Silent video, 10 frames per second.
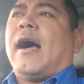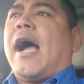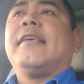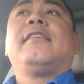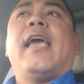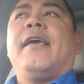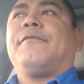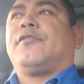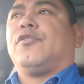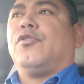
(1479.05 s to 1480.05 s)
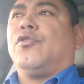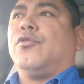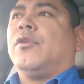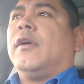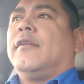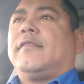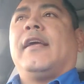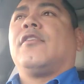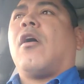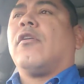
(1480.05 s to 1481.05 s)
I gave
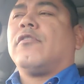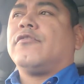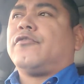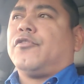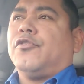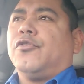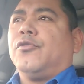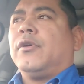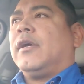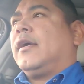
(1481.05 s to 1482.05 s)
$10 to